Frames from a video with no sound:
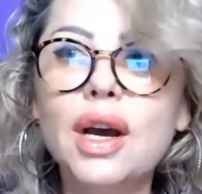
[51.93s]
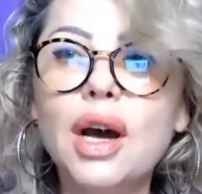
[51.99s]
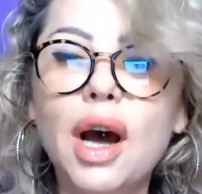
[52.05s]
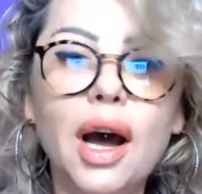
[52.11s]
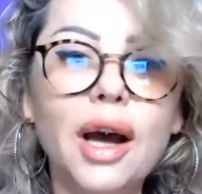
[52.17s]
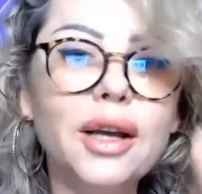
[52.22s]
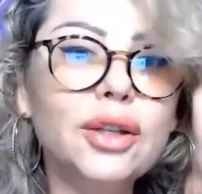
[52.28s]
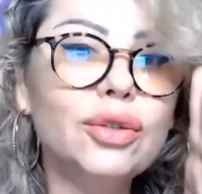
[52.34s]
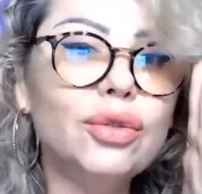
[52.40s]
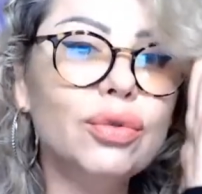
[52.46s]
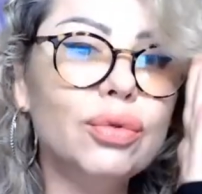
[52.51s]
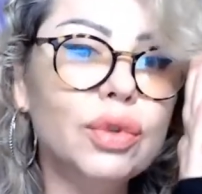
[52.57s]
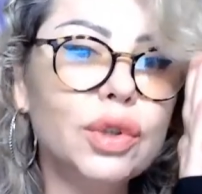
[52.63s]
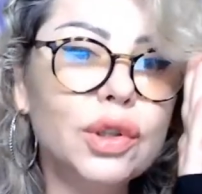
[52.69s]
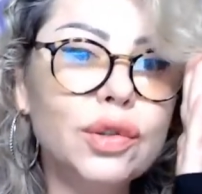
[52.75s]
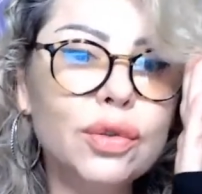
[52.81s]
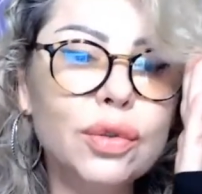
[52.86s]
I do
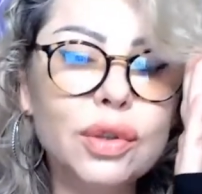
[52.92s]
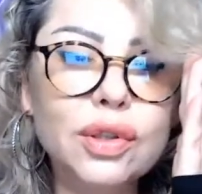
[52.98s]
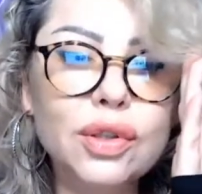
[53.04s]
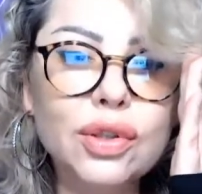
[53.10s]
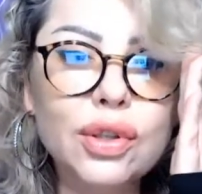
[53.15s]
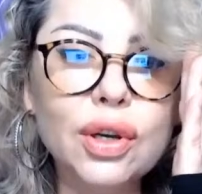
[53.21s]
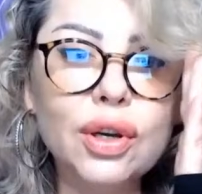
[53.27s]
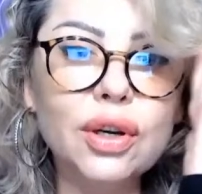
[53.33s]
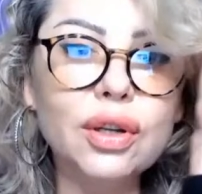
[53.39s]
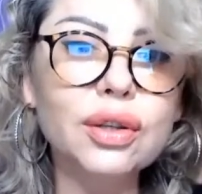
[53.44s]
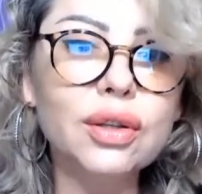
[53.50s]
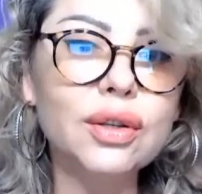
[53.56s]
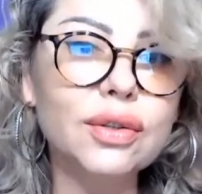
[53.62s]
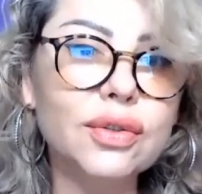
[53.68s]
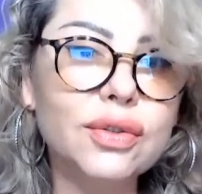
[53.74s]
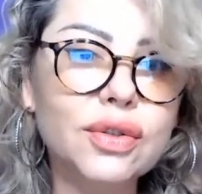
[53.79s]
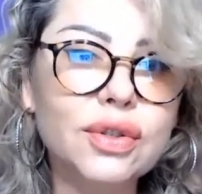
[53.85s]
it to a
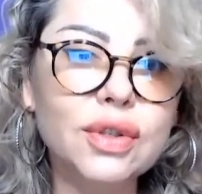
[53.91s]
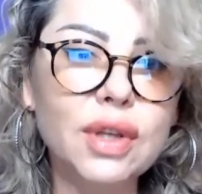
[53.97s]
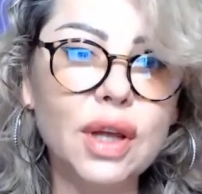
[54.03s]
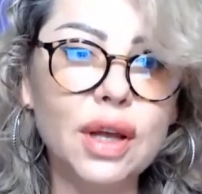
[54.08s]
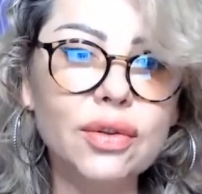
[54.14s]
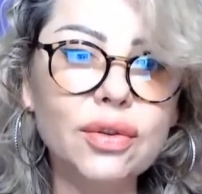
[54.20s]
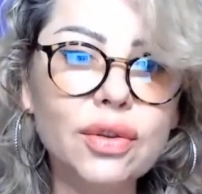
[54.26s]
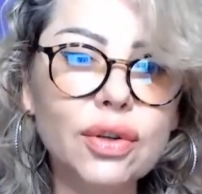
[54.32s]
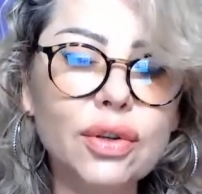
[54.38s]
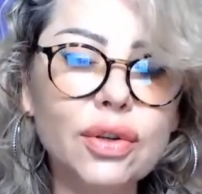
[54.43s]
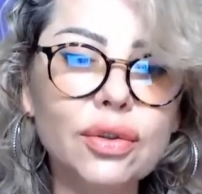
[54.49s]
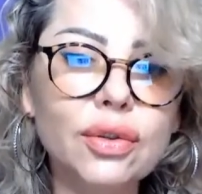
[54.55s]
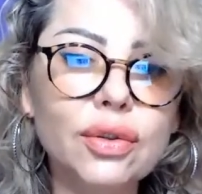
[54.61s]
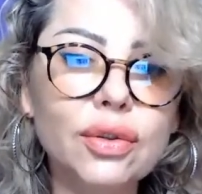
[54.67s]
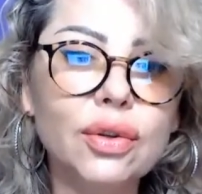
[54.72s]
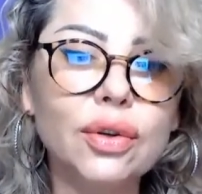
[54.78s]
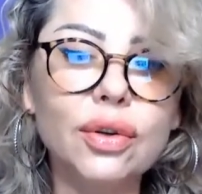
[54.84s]
certain
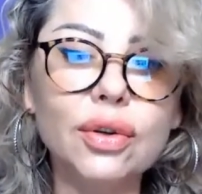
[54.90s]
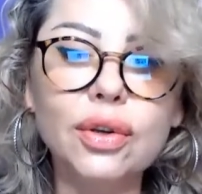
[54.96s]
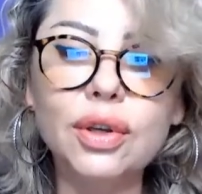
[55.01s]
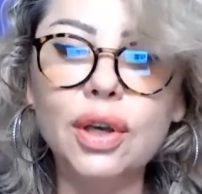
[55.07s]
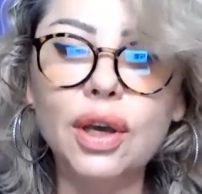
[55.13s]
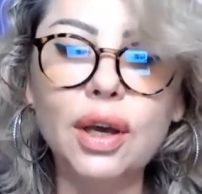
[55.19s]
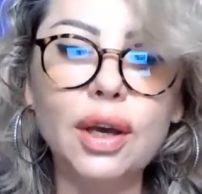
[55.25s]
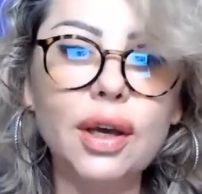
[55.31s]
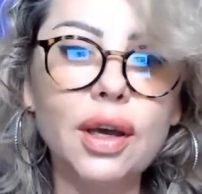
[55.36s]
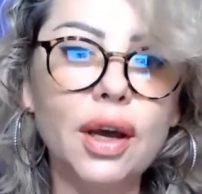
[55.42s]
standard, okay?